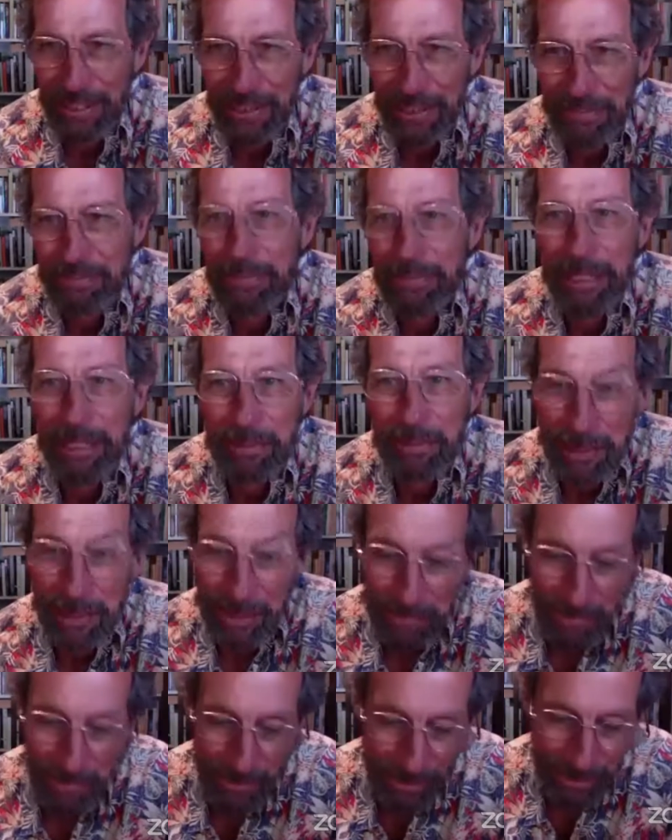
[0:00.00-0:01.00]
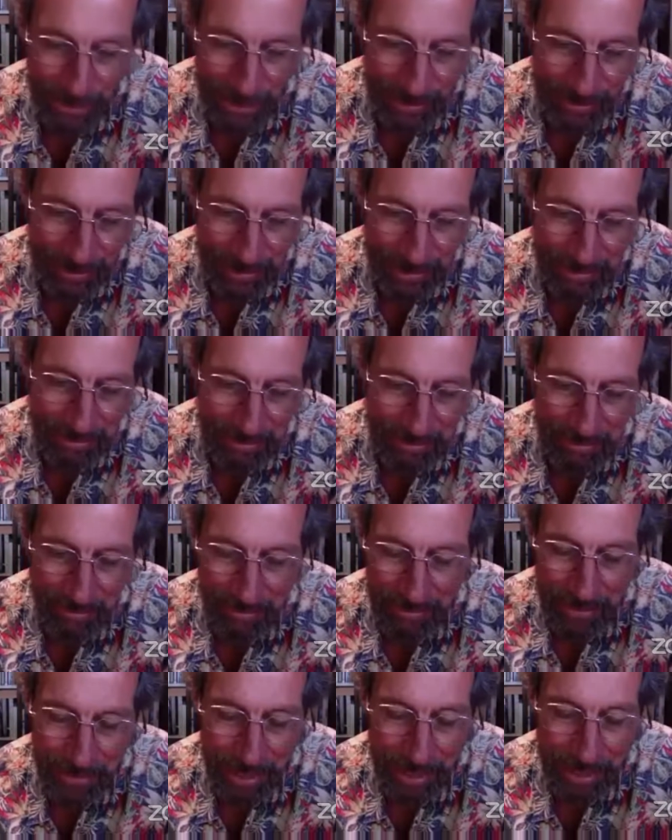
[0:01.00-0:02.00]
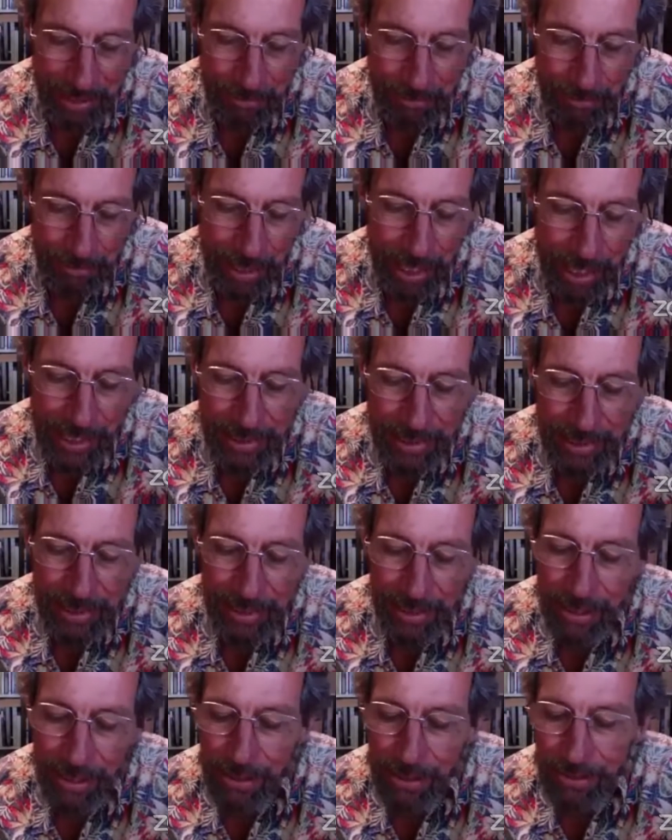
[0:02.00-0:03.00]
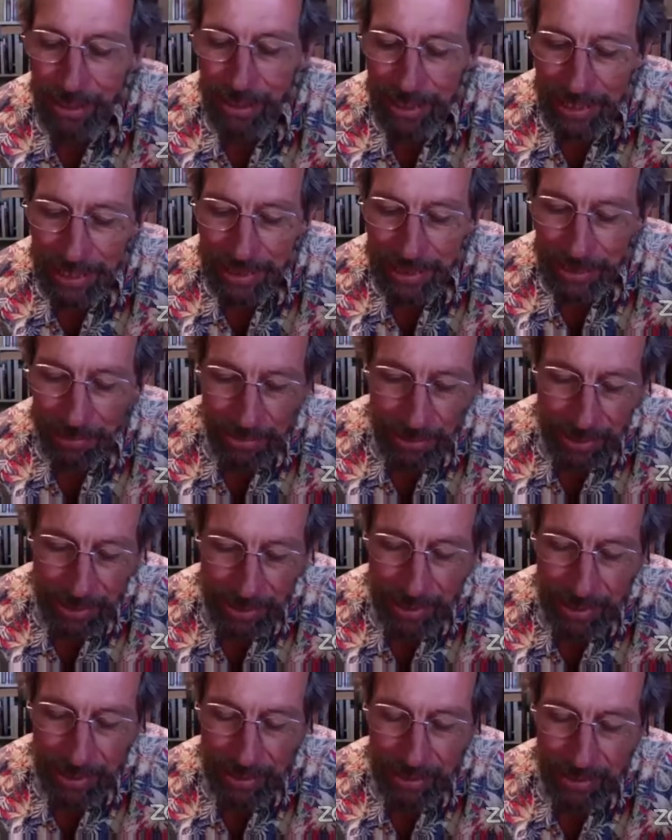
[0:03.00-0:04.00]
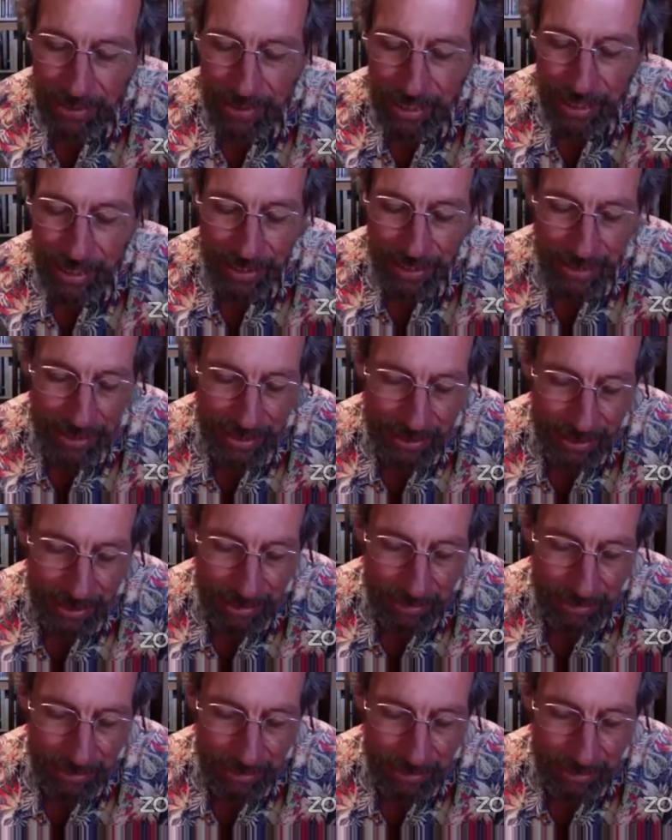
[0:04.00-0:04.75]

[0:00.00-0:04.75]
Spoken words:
have many, many more children. Mass in La Granita for Tita's 90th.